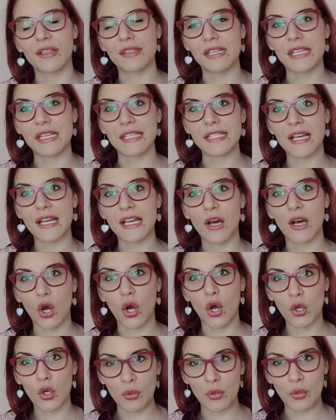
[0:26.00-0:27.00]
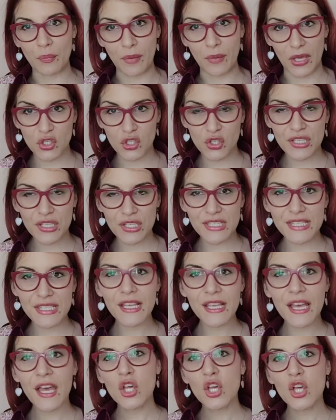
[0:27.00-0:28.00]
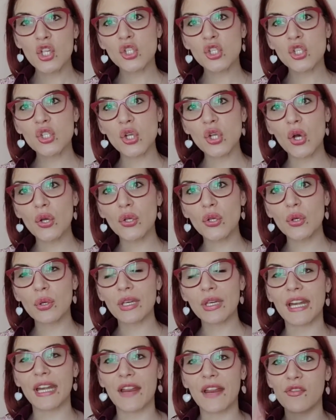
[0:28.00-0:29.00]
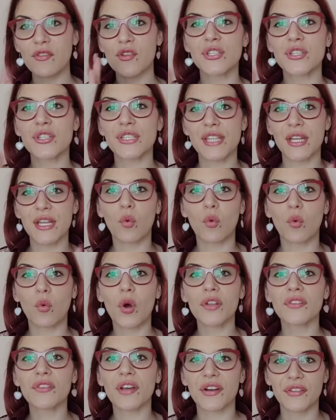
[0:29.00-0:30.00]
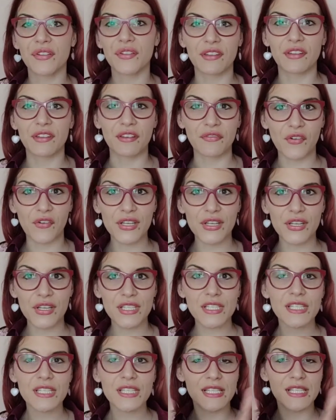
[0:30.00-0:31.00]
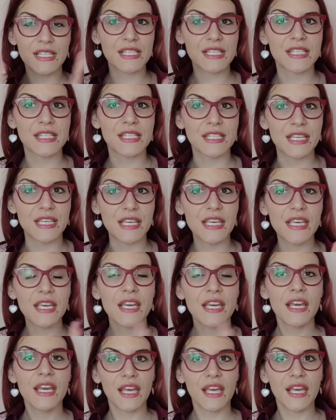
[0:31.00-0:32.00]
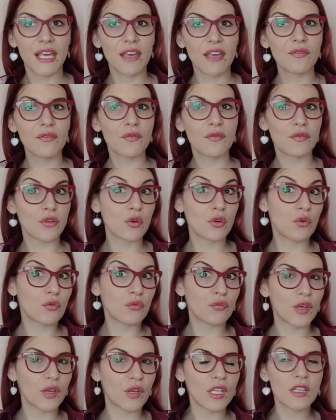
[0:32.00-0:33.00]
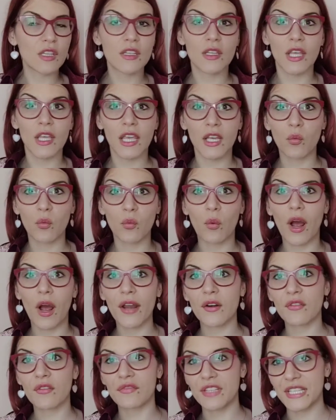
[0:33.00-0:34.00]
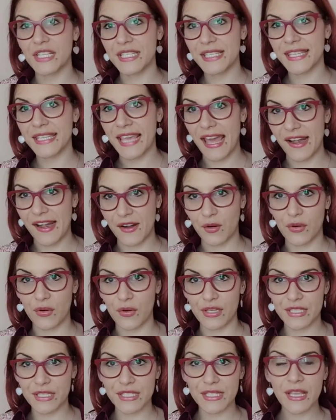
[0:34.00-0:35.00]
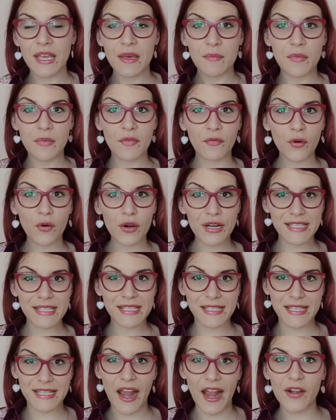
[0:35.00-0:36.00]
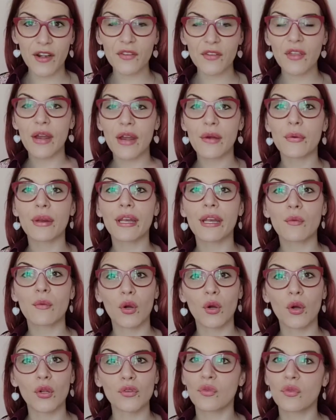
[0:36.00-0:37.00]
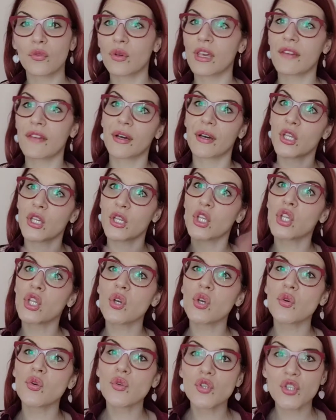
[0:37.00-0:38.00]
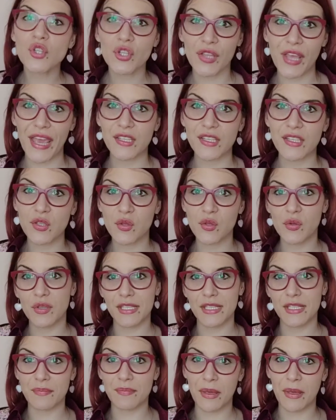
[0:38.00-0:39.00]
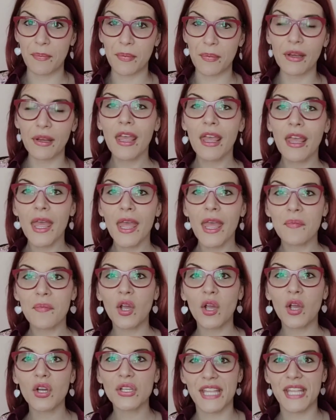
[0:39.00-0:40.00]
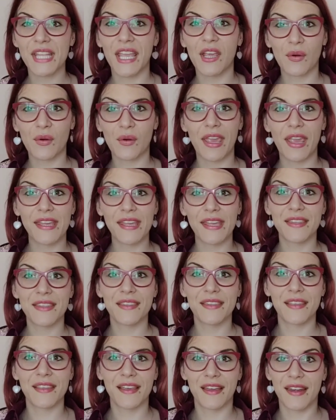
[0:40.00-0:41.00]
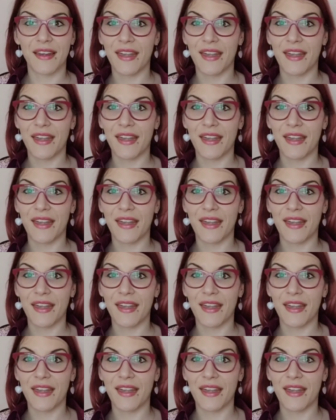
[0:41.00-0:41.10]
these occupations, so you can understand what are the differences and see if you fit in one of these categories. Before I start, I really want to give a huge thanks to these people because they create